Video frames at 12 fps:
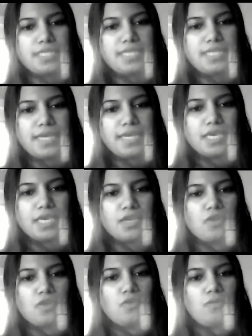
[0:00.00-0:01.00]
It's like,
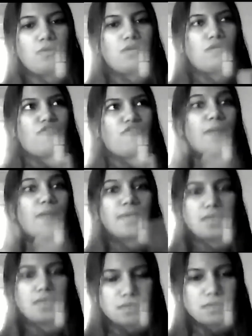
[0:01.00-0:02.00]

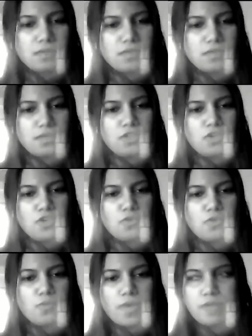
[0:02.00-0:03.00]
farming.
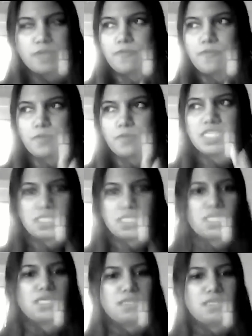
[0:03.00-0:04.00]
You kind of put the
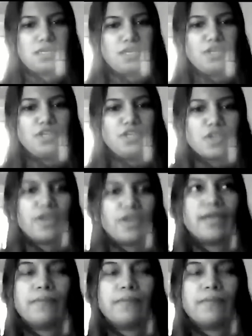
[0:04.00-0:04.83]
seed. You cannot